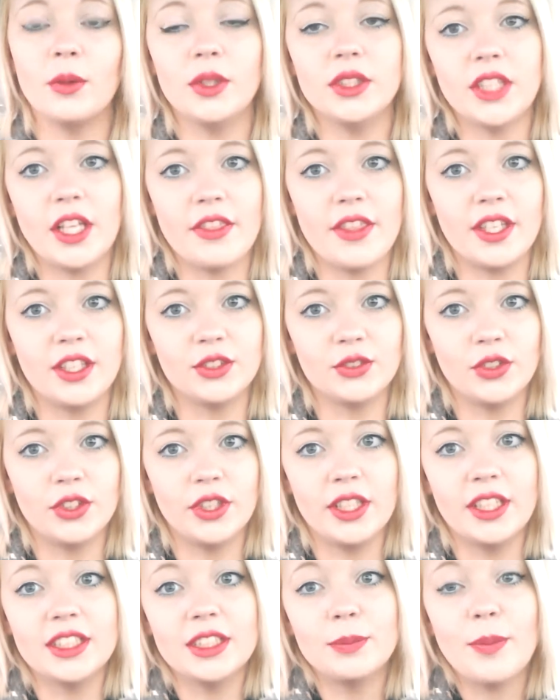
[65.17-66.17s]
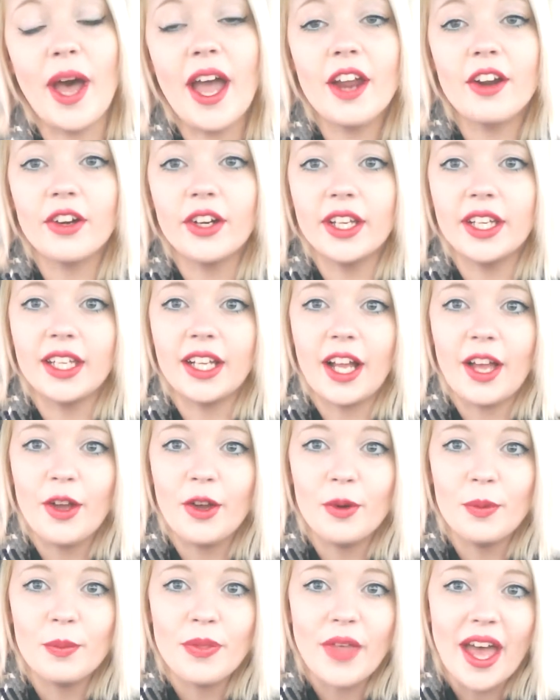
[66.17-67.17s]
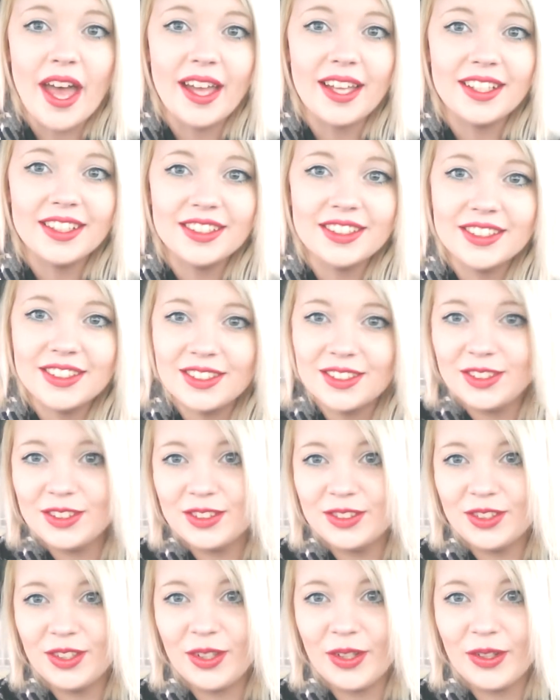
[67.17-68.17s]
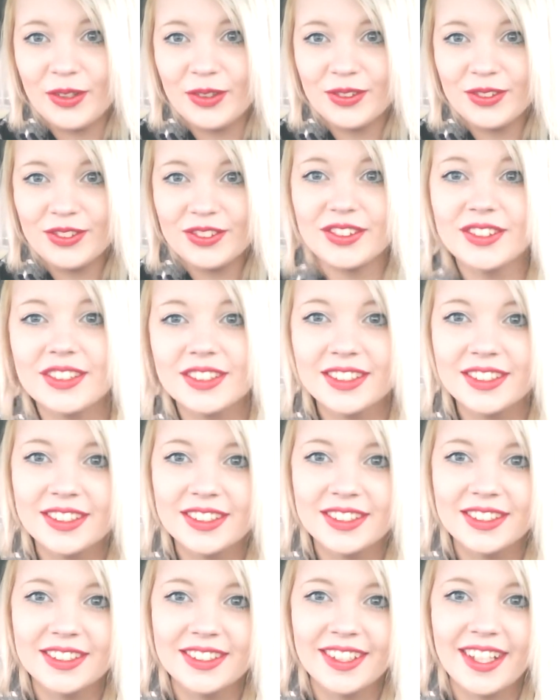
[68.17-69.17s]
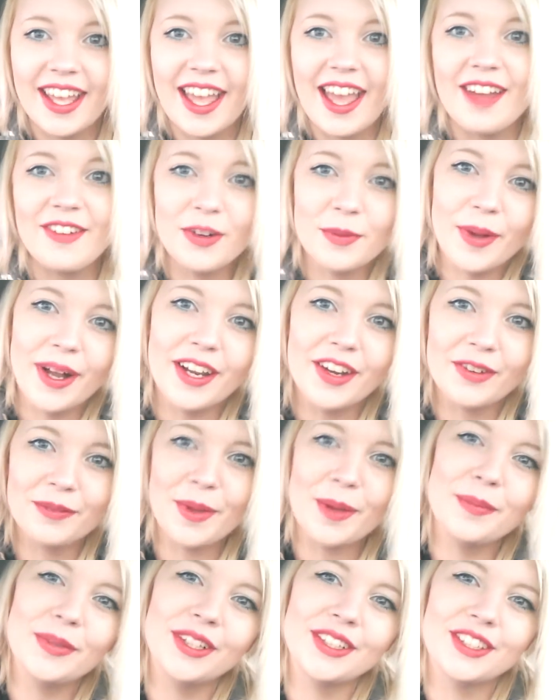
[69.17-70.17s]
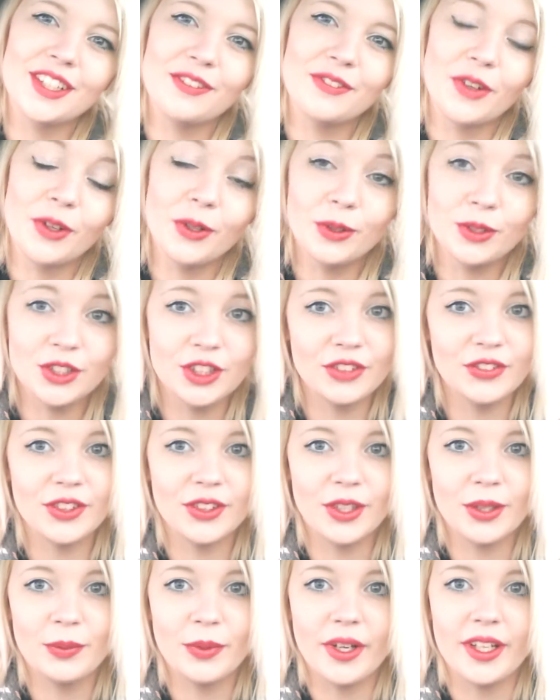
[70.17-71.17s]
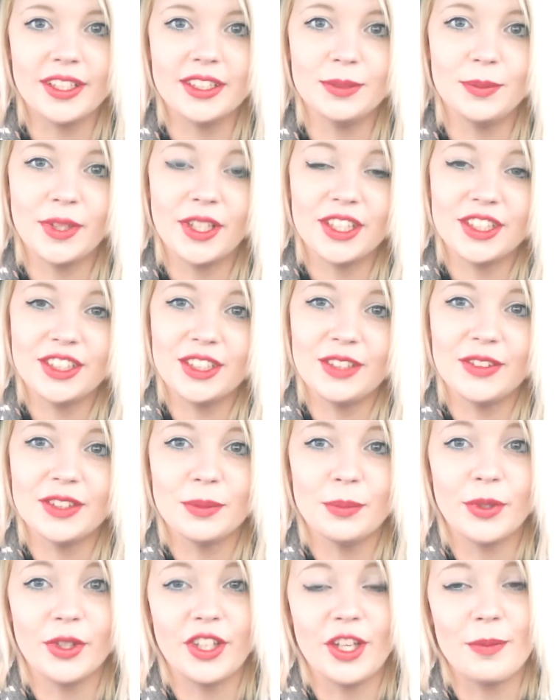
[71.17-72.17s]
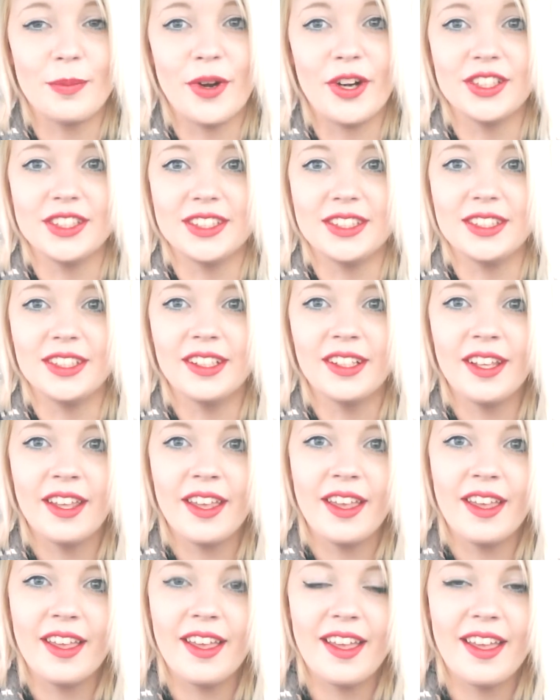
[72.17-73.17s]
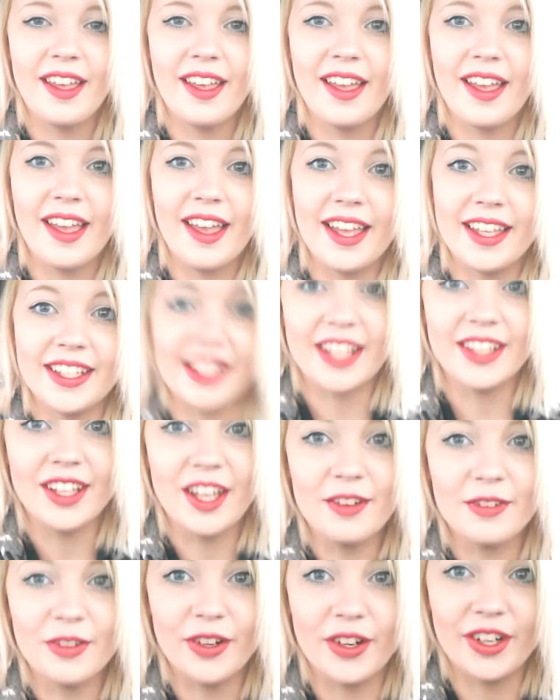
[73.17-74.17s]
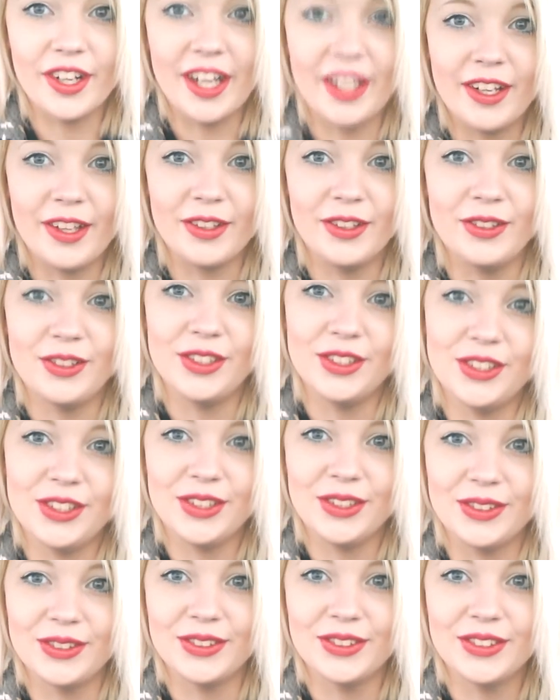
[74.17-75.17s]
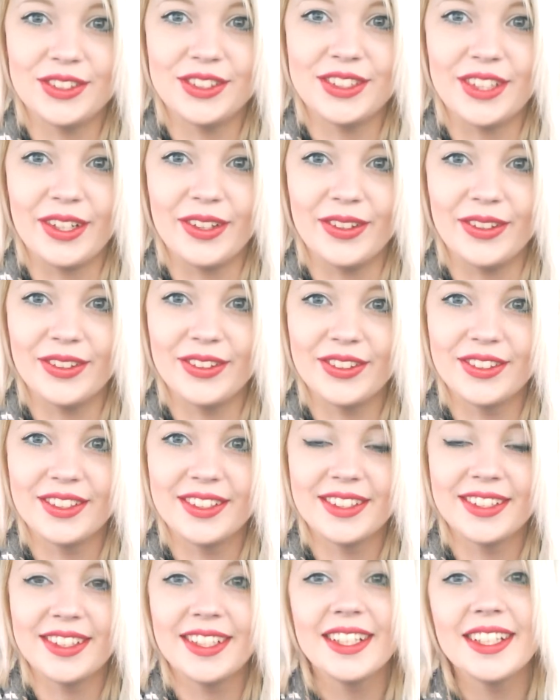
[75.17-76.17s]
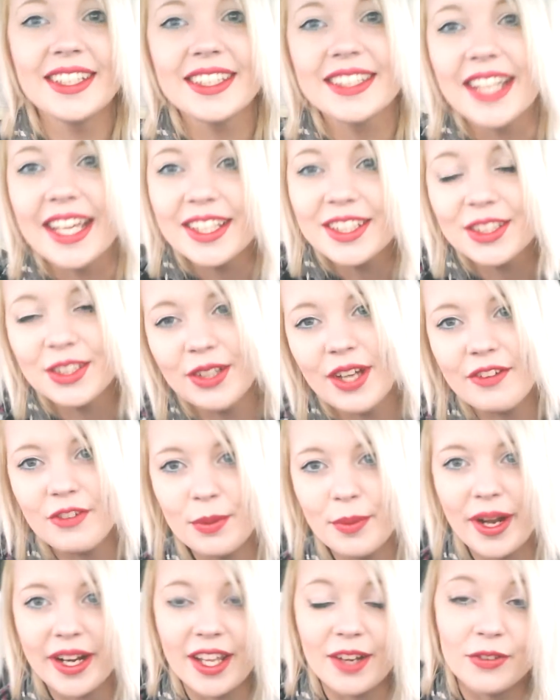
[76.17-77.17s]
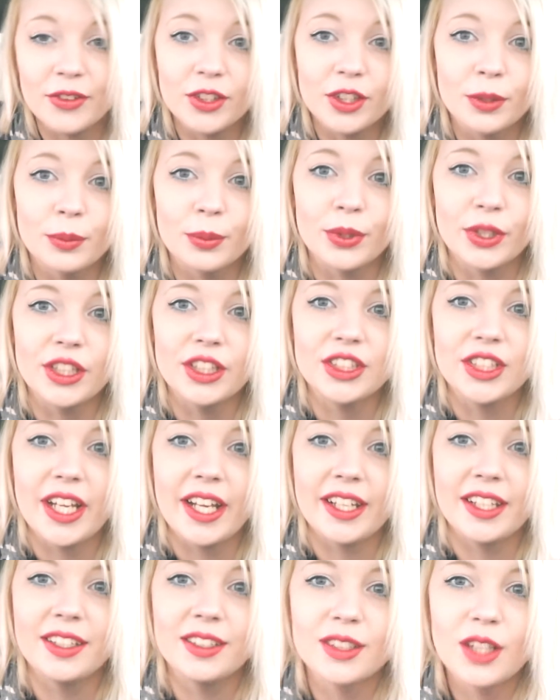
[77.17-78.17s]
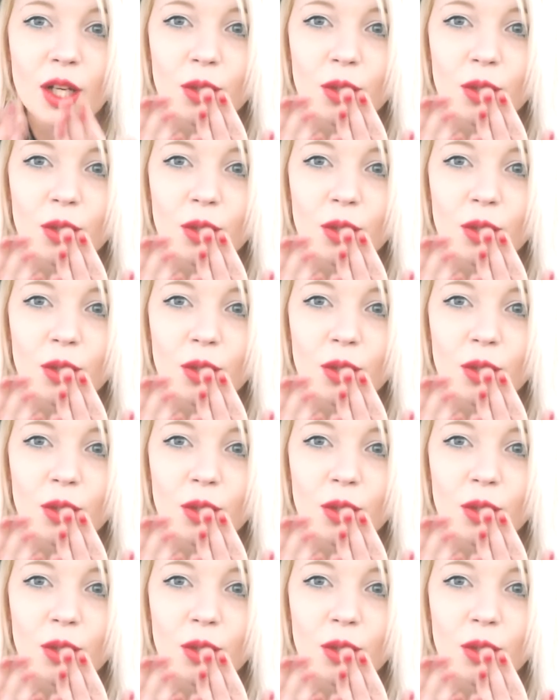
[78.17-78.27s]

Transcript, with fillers: which I think is really inspiring, and I hope that, you know, everybody remembers her for who she really was, because she was a brilliant person. And I love her, and I know you do too, so thank you, everybody. I really appreciate it.